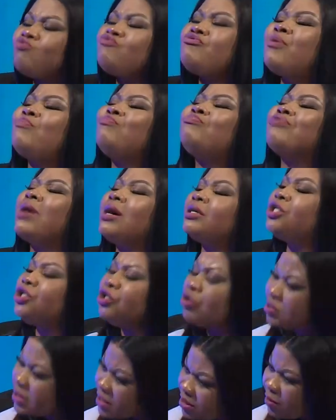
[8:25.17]
Rebrand
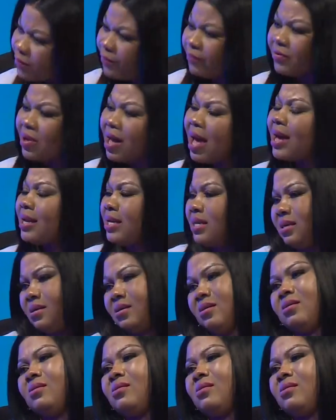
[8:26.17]
yourself, honey.